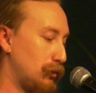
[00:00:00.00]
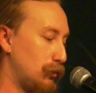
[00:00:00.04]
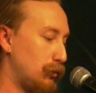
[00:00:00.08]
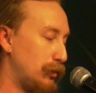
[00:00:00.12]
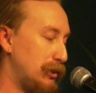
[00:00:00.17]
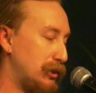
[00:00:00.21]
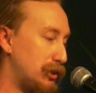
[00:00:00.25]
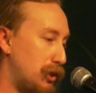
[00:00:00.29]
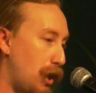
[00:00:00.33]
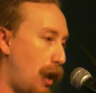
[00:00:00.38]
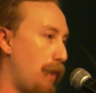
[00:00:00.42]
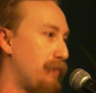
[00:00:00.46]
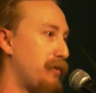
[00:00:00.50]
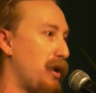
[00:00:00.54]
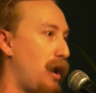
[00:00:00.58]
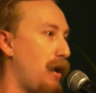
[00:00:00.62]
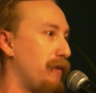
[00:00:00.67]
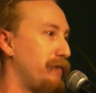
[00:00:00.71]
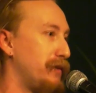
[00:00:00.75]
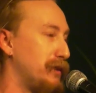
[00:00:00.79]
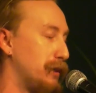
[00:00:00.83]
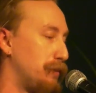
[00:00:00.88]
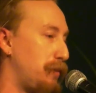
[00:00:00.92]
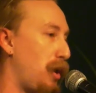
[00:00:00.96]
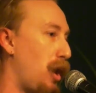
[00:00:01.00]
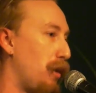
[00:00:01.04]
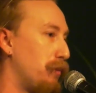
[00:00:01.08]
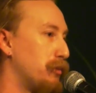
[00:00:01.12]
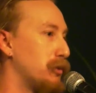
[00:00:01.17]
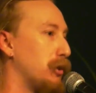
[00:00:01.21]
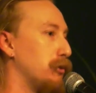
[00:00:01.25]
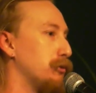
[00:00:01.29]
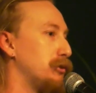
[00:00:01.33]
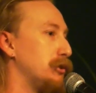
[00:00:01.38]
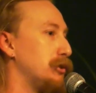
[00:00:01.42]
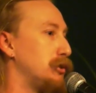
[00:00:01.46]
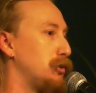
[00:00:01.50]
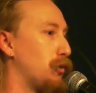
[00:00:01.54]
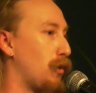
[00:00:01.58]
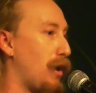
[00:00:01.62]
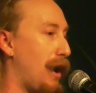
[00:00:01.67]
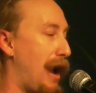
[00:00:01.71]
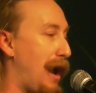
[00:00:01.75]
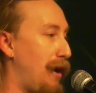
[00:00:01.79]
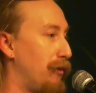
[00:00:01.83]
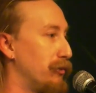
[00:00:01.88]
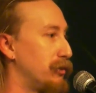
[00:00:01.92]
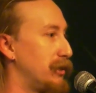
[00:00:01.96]
we stopped off at the pub closest to
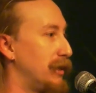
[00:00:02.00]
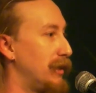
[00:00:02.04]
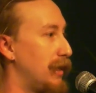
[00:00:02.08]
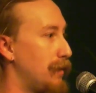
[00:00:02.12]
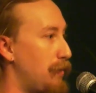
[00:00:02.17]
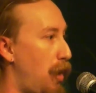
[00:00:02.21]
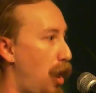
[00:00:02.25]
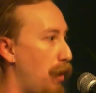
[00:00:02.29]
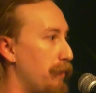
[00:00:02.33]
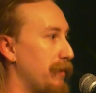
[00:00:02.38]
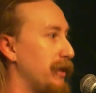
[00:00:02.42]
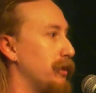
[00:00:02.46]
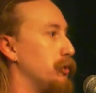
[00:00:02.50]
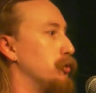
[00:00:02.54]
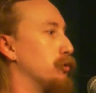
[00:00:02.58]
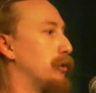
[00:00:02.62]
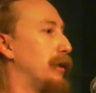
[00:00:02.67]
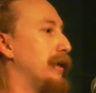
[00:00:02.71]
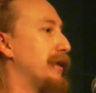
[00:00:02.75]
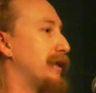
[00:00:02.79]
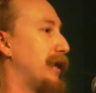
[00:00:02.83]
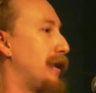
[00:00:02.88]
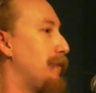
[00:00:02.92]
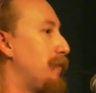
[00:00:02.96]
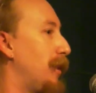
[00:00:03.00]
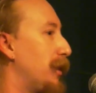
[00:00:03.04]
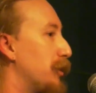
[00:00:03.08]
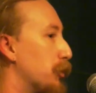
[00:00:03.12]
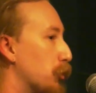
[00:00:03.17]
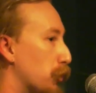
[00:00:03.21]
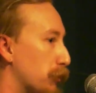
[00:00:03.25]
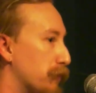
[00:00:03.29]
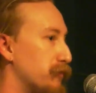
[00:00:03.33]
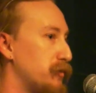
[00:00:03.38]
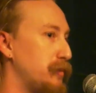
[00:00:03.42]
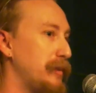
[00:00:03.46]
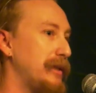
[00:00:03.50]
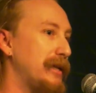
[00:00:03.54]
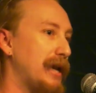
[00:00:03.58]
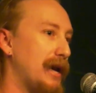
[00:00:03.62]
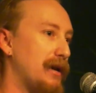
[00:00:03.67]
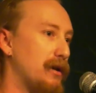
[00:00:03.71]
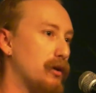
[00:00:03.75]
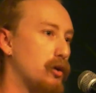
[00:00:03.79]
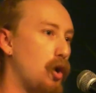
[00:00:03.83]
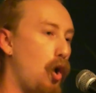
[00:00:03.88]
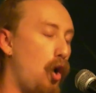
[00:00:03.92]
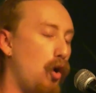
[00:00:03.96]
our house, and they bought me a drink, and my nerves
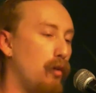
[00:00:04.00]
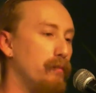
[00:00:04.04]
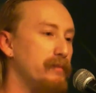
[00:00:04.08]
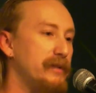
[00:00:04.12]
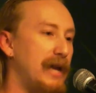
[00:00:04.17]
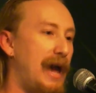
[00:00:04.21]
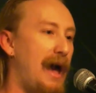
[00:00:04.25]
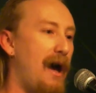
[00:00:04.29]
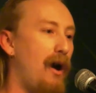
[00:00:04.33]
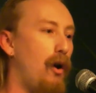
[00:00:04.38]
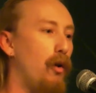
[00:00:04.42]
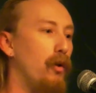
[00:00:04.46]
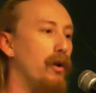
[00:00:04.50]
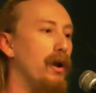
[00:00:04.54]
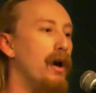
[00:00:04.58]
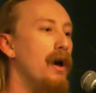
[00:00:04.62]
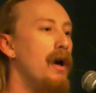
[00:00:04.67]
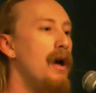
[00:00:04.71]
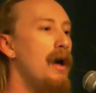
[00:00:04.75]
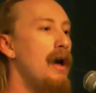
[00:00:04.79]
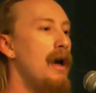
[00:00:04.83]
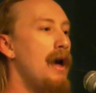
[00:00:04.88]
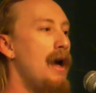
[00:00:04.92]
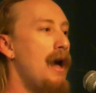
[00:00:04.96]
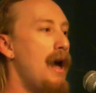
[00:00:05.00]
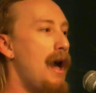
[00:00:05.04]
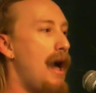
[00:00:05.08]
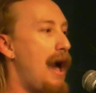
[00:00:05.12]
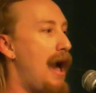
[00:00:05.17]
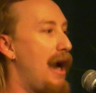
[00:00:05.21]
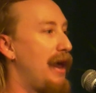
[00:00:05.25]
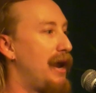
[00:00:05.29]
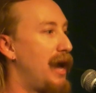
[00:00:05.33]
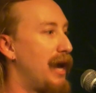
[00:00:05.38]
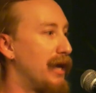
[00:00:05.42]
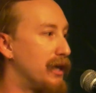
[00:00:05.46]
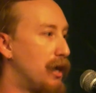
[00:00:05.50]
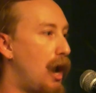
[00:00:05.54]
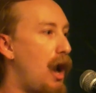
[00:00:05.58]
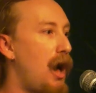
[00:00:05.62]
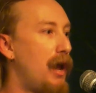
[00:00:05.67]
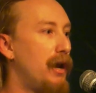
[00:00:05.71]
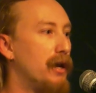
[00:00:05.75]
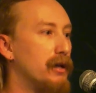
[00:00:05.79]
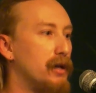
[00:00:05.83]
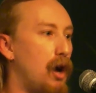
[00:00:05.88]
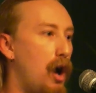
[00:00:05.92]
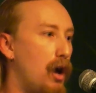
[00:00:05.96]
began to calm down. And I
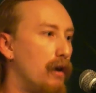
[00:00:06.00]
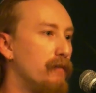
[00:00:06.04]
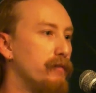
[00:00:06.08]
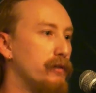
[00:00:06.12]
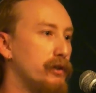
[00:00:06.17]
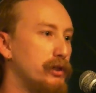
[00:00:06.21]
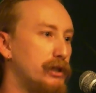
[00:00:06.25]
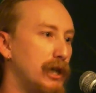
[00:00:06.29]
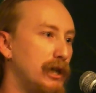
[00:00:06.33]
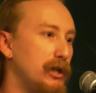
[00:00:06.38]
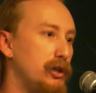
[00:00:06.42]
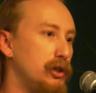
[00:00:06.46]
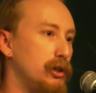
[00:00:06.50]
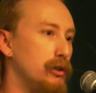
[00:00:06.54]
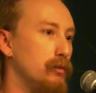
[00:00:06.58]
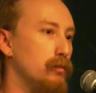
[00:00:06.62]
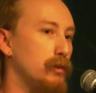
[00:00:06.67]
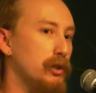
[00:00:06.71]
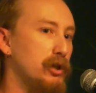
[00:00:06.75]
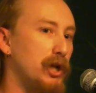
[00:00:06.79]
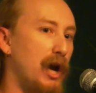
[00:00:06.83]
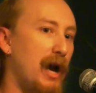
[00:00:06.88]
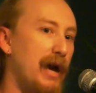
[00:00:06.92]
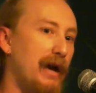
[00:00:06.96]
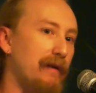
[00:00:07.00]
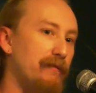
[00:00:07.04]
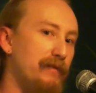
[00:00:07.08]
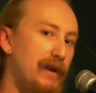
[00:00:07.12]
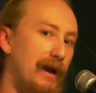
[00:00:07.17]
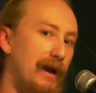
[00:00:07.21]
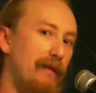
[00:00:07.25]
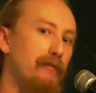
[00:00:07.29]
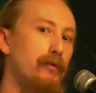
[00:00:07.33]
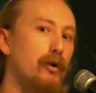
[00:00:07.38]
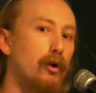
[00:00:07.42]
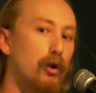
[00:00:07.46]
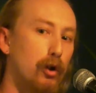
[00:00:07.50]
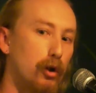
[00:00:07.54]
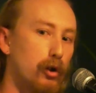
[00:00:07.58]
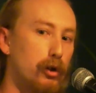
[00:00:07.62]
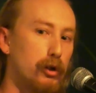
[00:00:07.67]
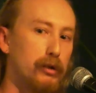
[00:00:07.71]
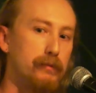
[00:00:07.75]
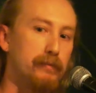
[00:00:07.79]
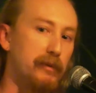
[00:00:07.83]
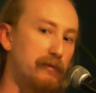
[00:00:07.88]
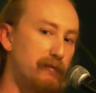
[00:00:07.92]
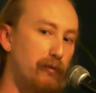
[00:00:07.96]
got a conversation which I have never
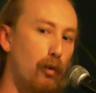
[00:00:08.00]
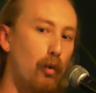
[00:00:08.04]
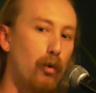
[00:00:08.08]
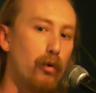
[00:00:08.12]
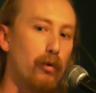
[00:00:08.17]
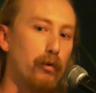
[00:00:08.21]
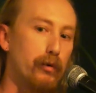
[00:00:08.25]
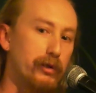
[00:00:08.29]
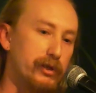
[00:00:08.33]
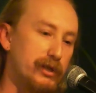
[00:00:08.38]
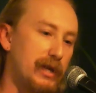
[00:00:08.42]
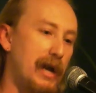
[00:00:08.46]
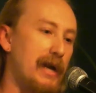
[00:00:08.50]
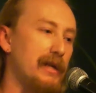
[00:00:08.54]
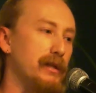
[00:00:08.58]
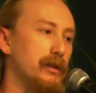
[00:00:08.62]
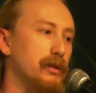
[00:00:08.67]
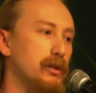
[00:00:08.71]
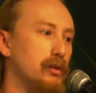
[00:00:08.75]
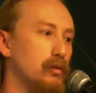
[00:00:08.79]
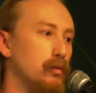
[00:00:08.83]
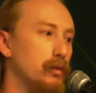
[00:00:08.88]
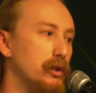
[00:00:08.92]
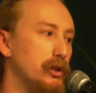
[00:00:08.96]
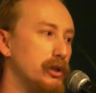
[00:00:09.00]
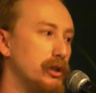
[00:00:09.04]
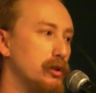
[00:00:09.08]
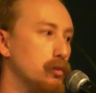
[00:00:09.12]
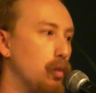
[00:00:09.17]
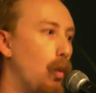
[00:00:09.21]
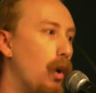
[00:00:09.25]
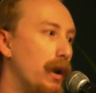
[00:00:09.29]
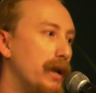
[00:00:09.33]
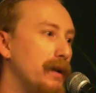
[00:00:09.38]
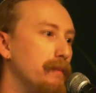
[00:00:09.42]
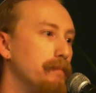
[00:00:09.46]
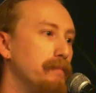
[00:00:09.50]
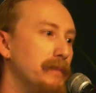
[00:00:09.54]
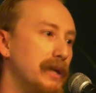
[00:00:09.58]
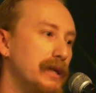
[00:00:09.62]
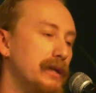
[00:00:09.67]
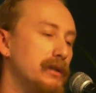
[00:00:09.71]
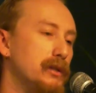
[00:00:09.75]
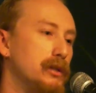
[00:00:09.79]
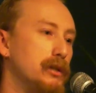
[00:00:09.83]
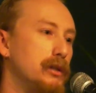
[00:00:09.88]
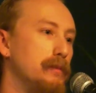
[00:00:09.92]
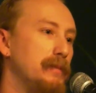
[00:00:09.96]
heard before or since, which is what it
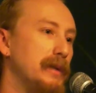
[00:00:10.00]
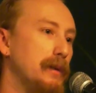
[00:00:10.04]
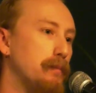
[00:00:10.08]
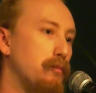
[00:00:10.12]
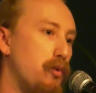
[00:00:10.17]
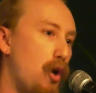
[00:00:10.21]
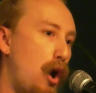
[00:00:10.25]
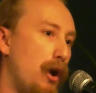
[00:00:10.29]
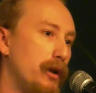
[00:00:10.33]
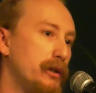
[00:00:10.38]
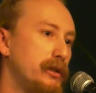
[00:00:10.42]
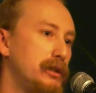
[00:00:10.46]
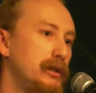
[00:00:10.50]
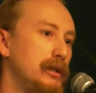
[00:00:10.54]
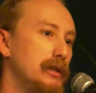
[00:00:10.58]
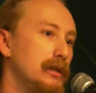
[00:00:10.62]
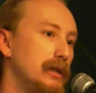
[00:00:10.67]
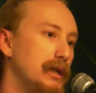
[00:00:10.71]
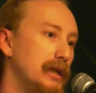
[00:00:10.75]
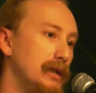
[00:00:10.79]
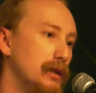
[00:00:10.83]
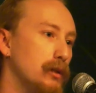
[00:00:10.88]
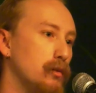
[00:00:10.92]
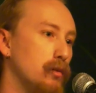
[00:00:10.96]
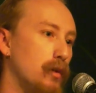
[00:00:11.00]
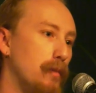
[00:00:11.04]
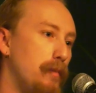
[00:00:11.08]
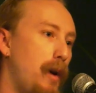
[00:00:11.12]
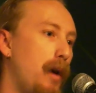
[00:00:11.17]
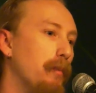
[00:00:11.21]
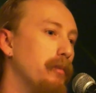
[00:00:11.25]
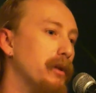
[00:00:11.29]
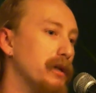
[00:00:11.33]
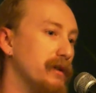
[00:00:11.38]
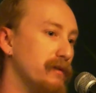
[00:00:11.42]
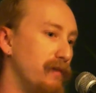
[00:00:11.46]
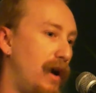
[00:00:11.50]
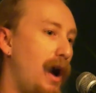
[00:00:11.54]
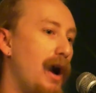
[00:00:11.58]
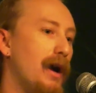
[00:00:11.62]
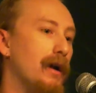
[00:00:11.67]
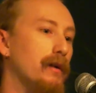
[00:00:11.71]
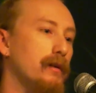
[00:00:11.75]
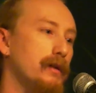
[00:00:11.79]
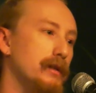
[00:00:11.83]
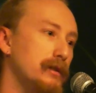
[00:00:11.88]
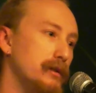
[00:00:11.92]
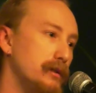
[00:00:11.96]
means to be a Protestant in the Republic of
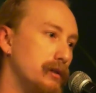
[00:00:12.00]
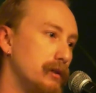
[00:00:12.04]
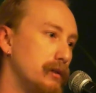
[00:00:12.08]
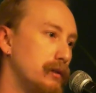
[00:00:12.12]
Ireland.